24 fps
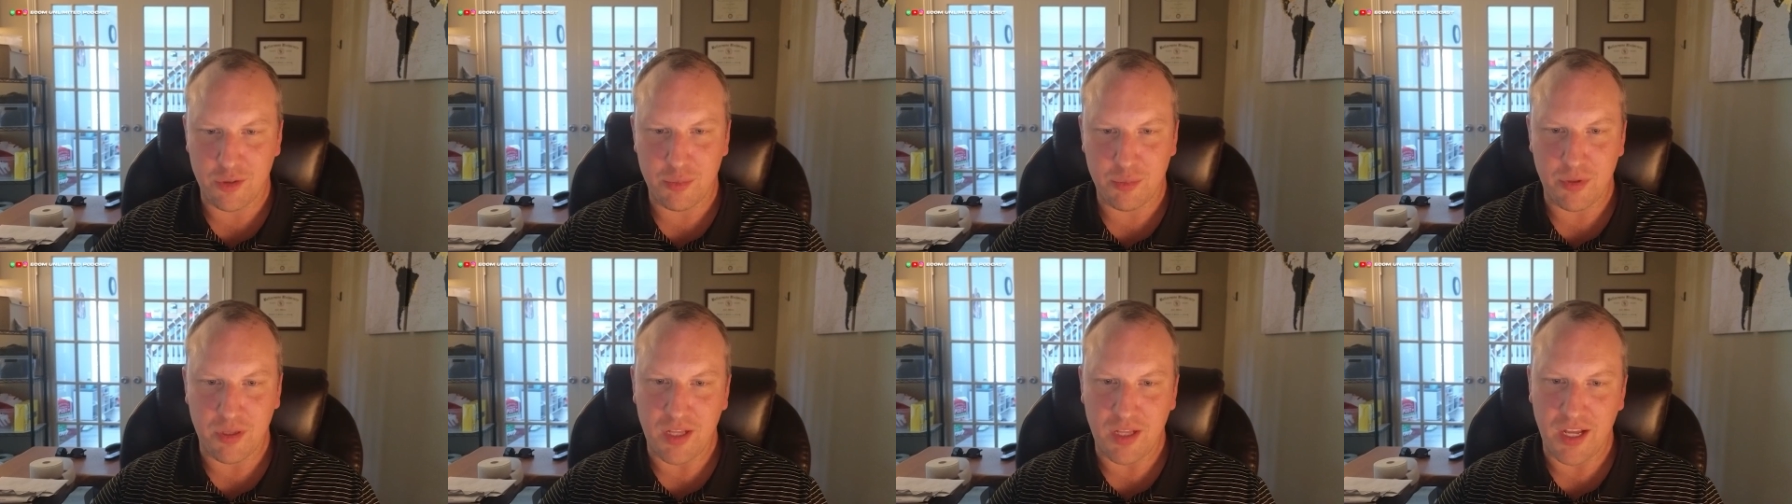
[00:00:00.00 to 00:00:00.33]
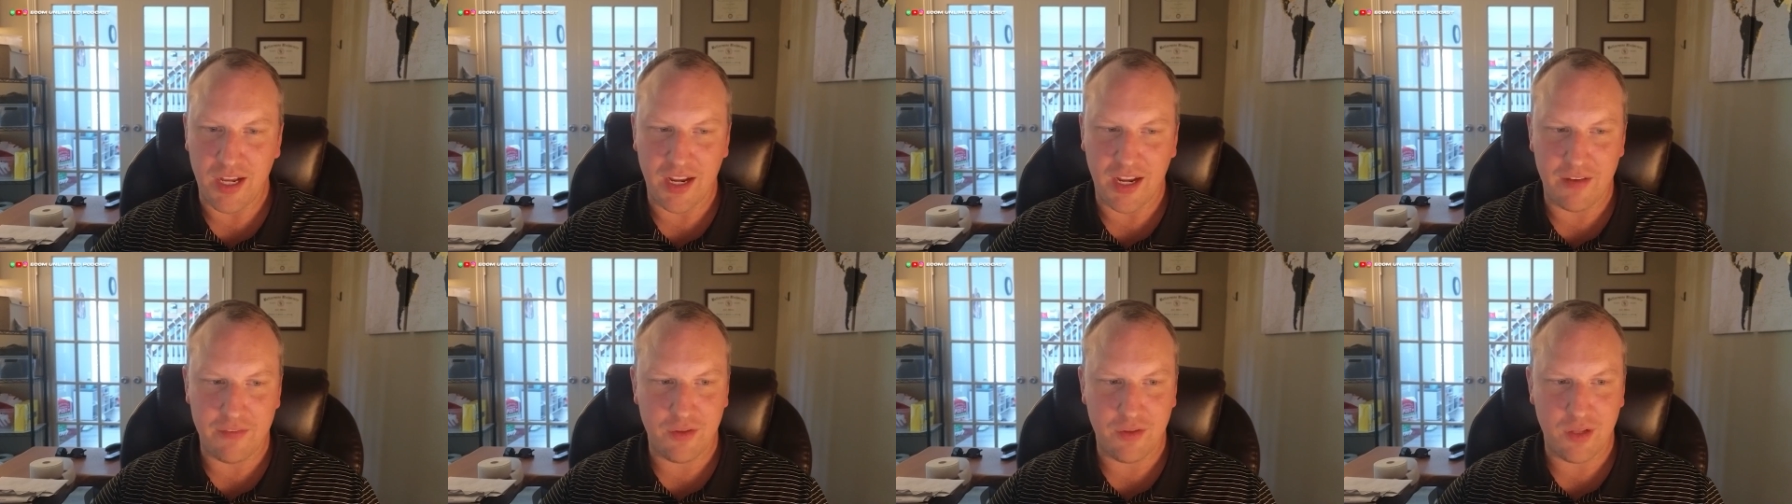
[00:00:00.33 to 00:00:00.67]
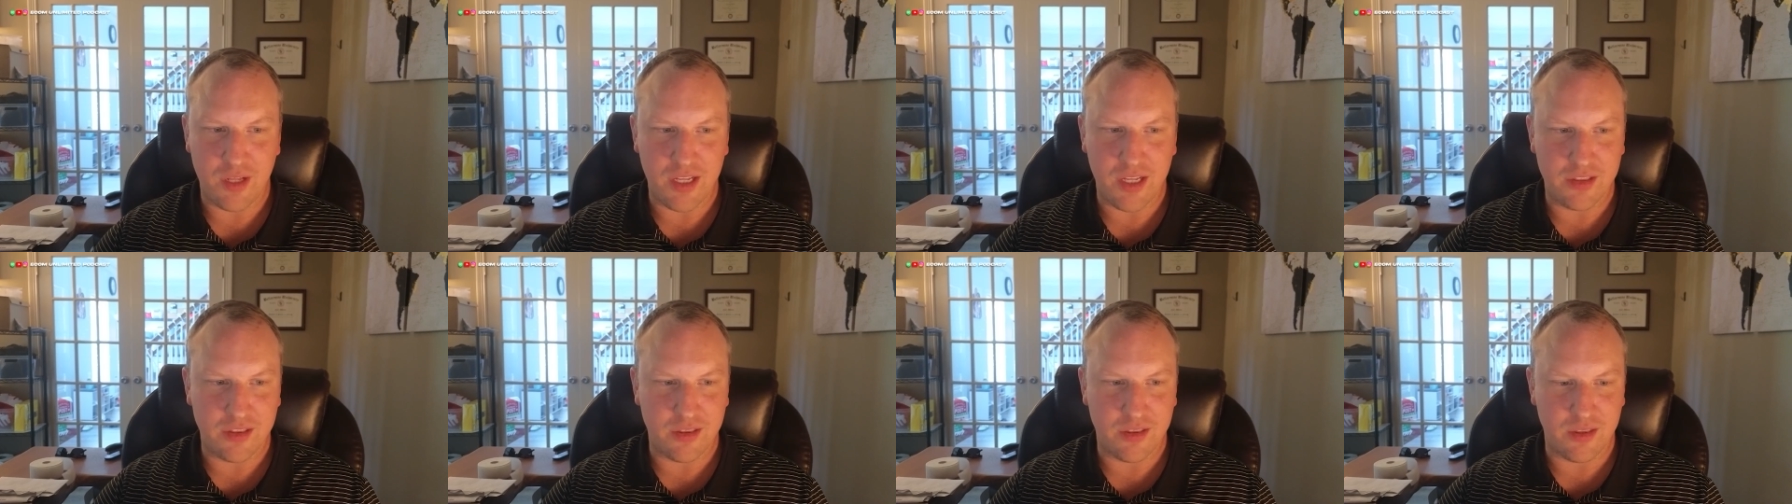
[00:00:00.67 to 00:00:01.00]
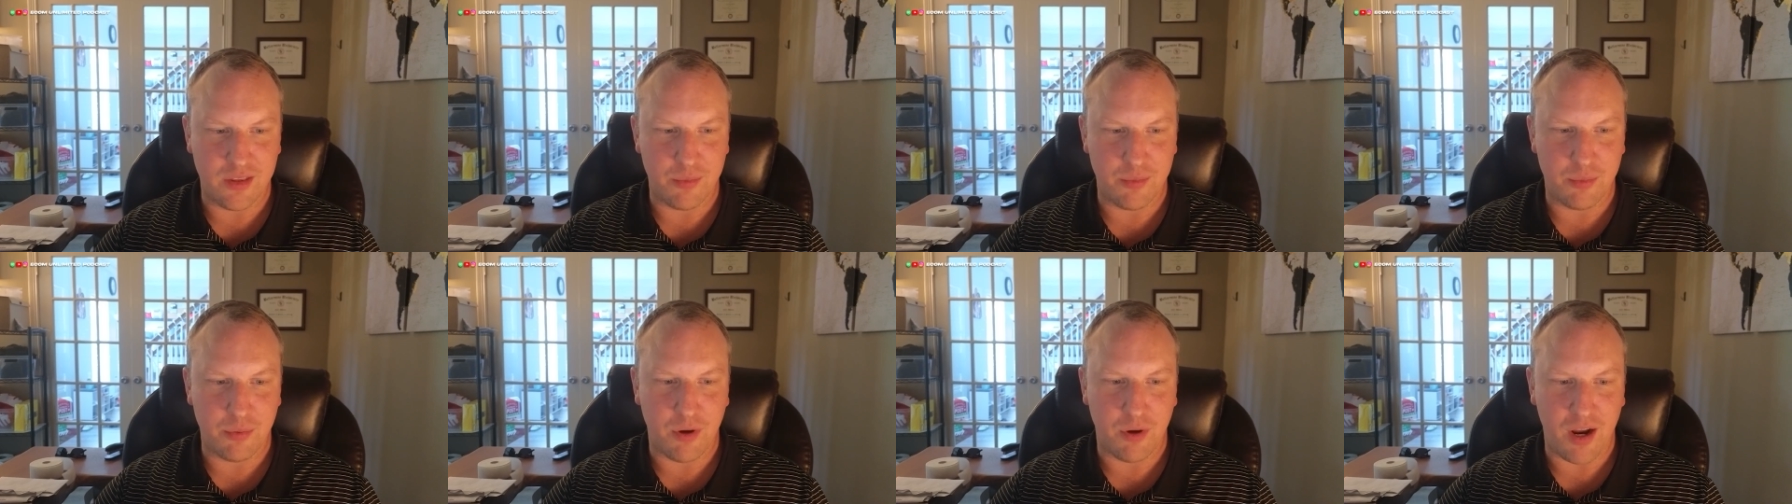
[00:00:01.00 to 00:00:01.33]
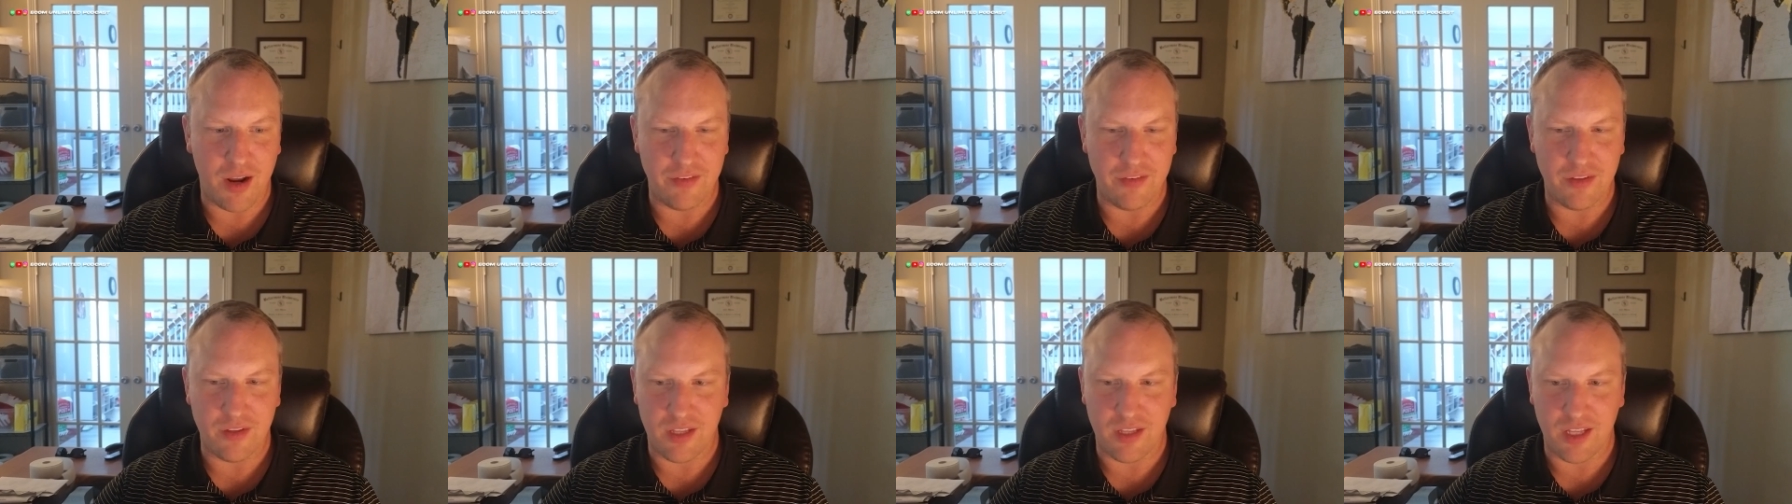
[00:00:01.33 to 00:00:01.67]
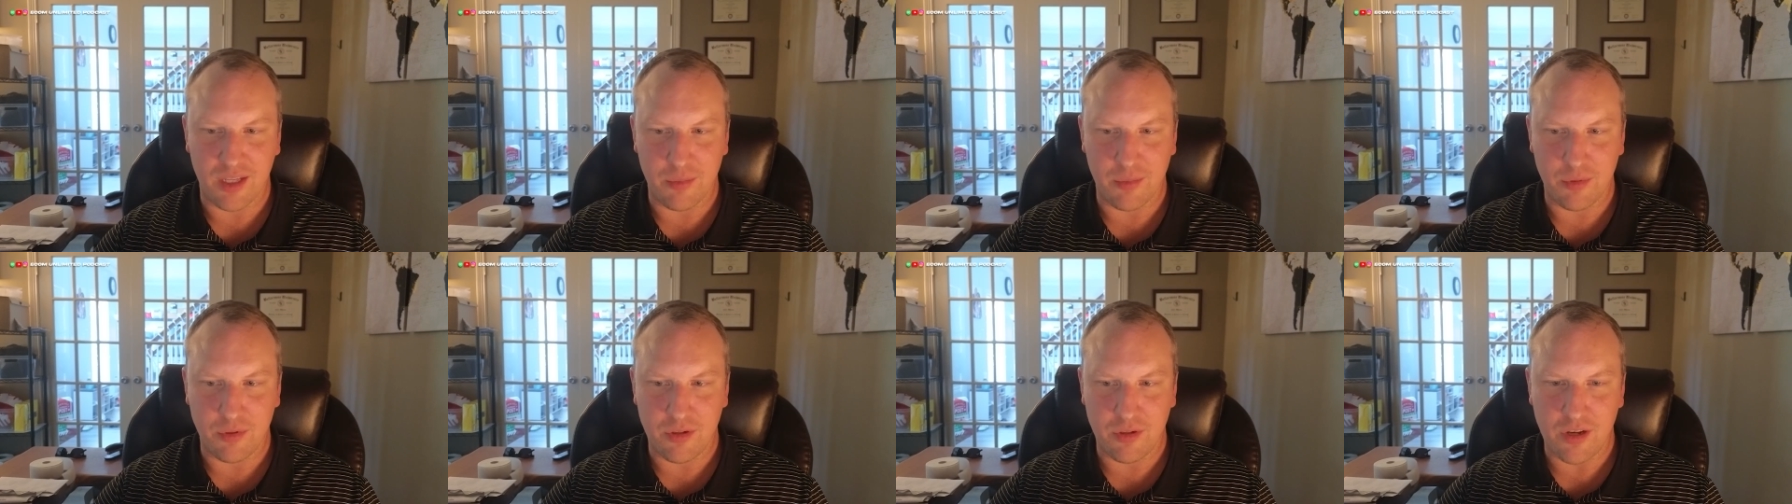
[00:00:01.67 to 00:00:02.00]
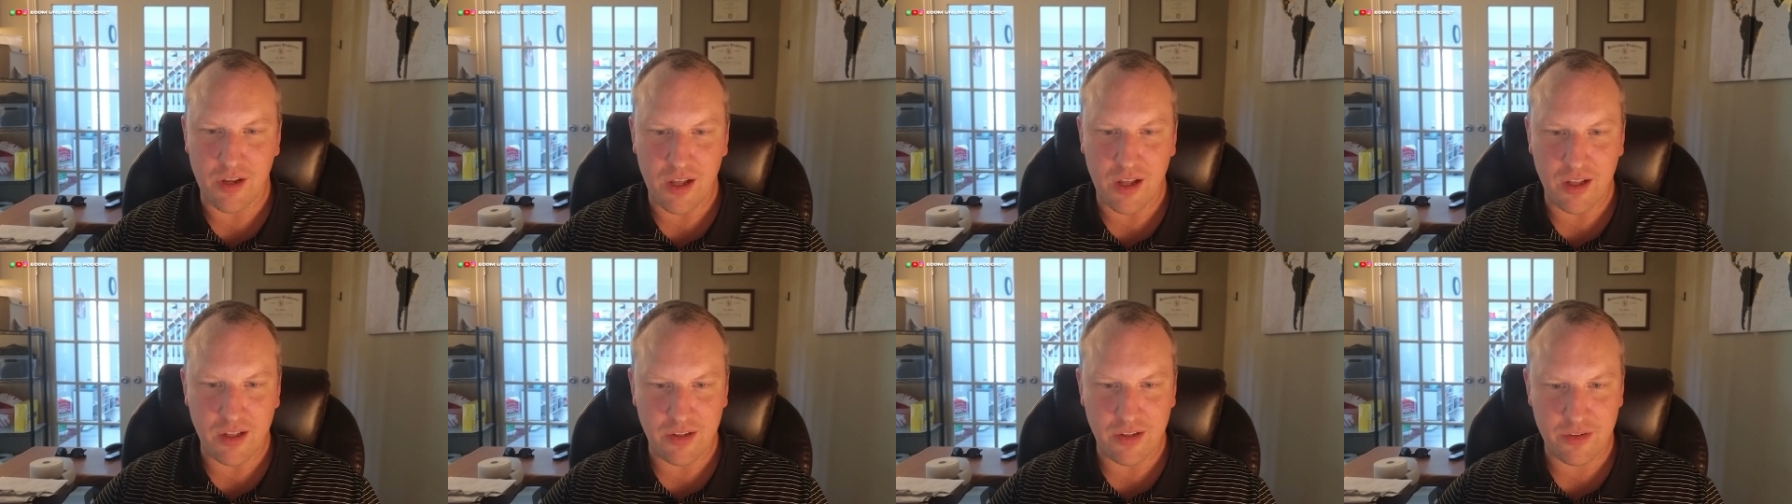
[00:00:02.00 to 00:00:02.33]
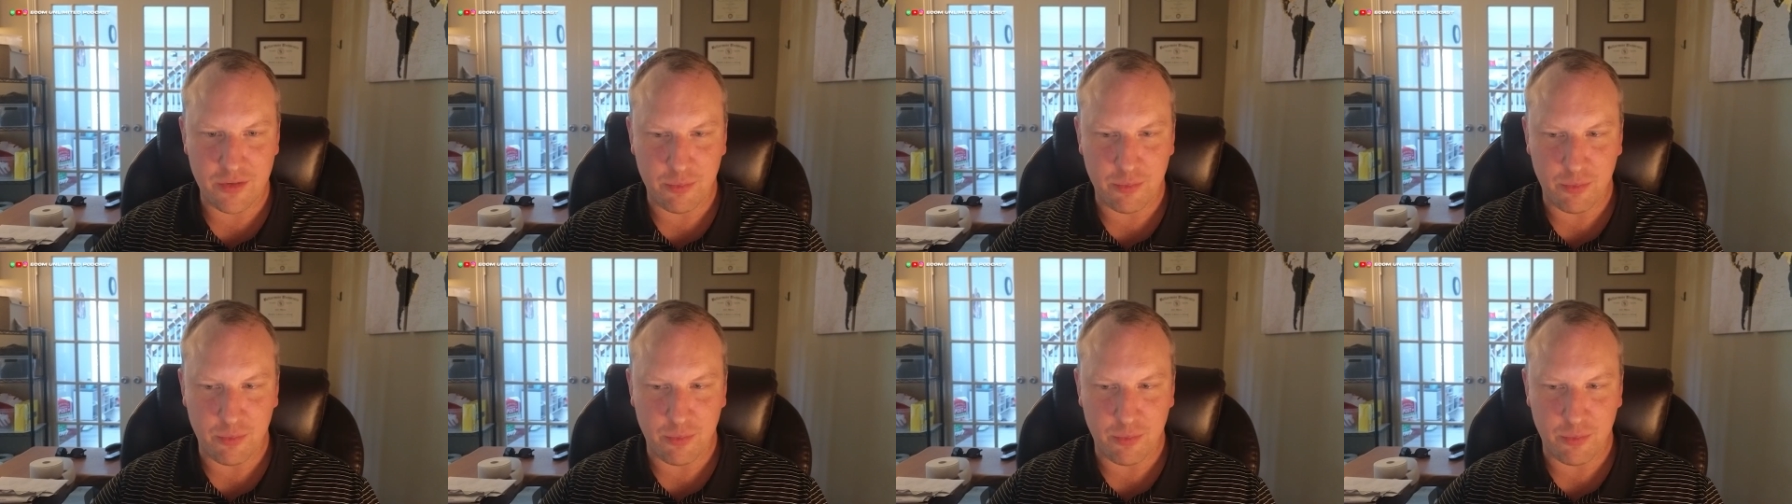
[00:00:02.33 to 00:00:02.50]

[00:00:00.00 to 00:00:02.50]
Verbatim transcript: but like I feel like the private label knowledge